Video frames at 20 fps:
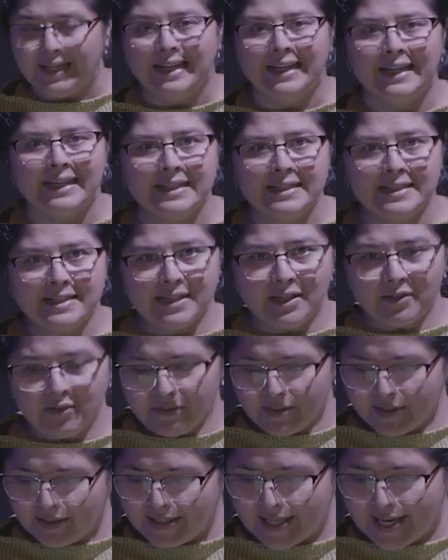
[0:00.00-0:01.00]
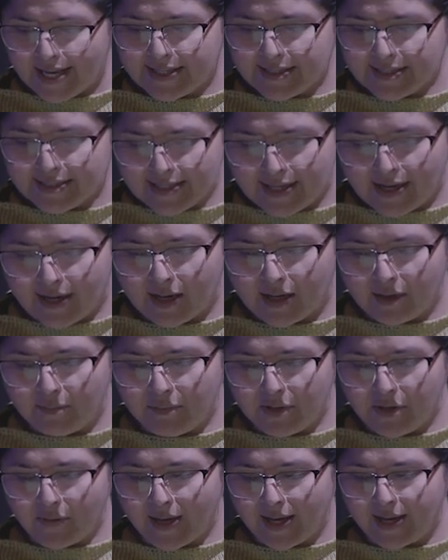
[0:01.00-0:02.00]
Consider the last
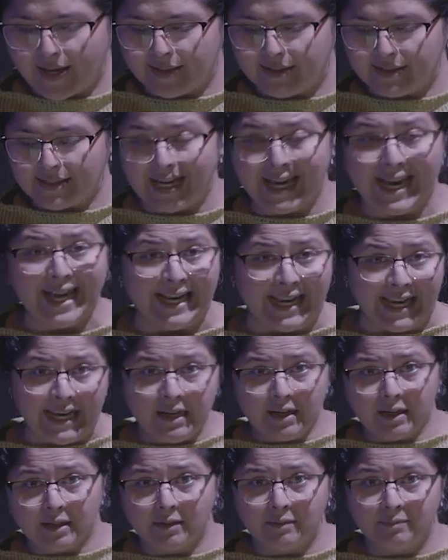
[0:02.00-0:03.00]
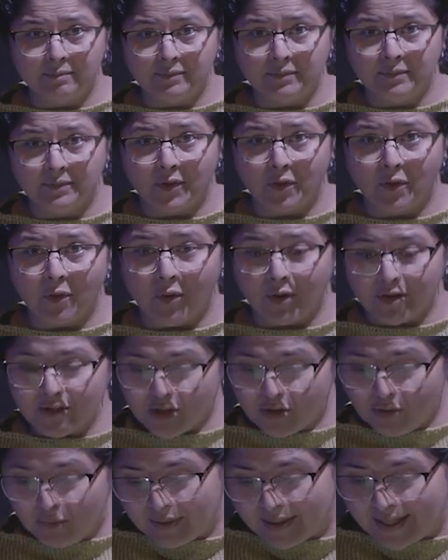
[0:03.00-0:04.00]
time you had a headache or a
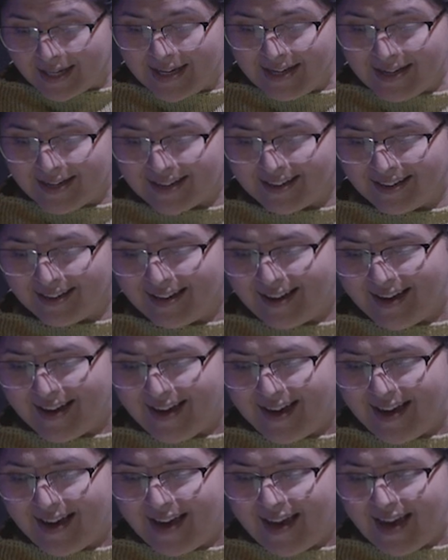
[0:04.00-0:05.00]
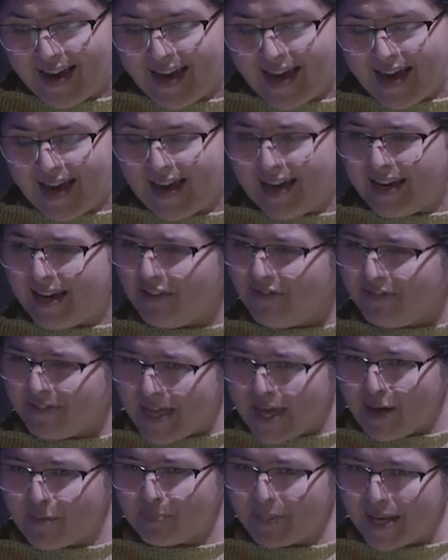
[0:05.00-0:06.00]
toothache. If
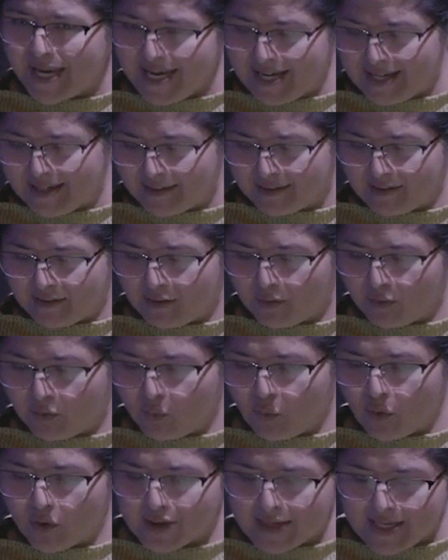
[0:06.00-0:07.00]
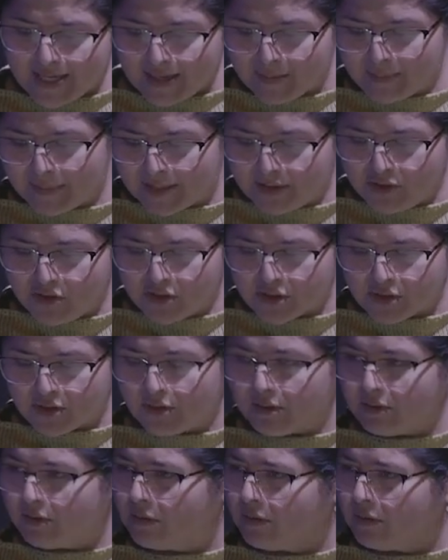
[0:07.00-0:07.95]
that pain were an image,